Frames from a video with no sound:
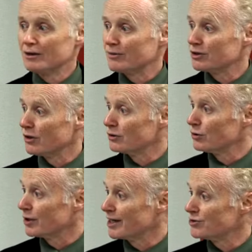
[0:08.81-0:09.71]

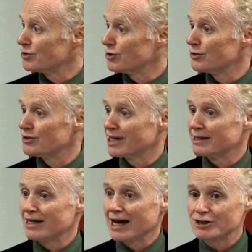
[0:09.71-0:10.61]
Macdonald-Laurier Institute is a
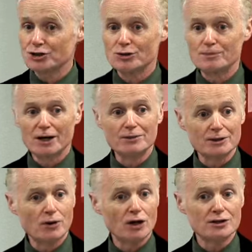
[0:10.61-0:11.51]
national
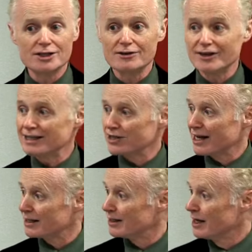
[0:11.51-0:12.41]
public policy think
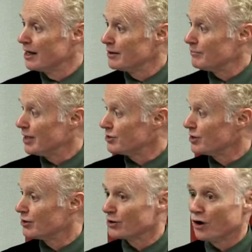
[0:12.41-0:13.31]
tank based
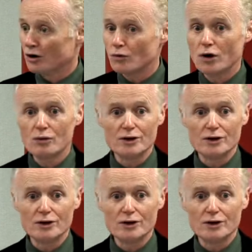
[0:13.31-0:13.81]
here in Ottawa.